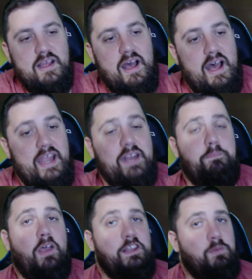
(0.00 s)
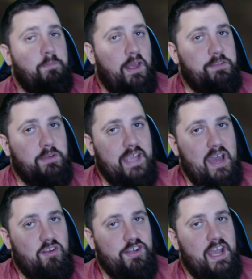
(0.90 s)
In a +1/+1
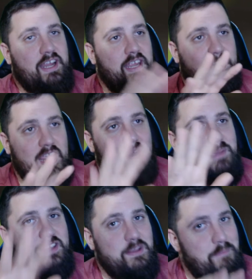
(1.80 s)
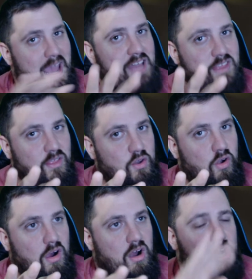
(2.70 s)
counter deck, it can make the math a little
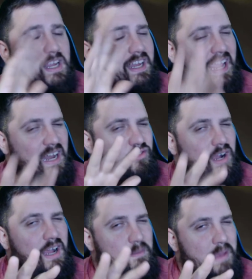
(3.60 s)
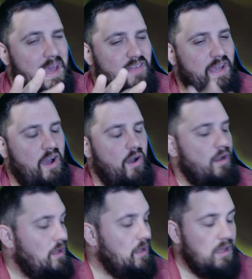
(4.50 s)
hard. It can grind the math out.
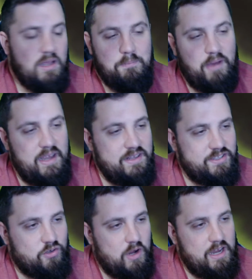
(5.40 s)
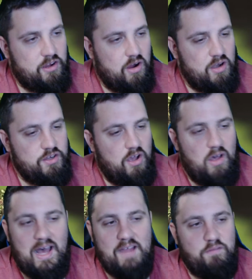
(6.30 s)
But it's a great card, y'all.
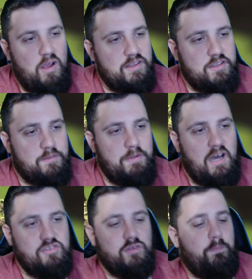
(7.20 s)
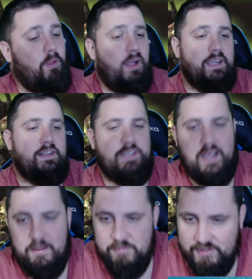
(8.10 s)
I've lost to Zapondrel plenty of times.